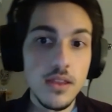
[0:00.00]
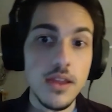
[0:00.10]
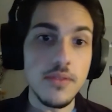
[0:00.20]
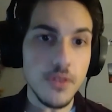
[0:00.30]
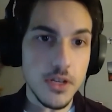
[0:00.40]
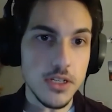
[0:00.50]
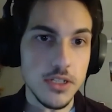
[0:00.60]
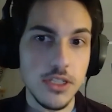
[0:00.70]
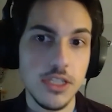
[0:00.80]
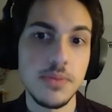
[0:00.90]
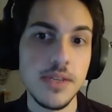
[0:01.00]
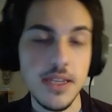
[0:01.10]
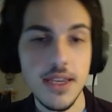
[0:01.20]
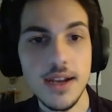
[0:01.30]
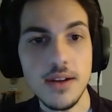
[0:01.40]
in regards to
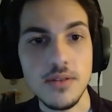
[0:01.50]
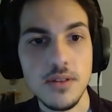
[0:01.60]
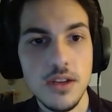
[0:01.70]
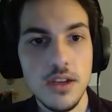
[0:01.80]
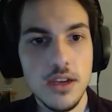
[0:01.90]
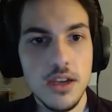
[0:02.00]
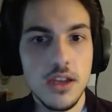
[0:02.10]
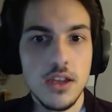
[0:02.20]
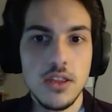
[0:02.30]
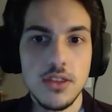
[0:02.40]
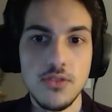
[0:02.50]
speaking out, the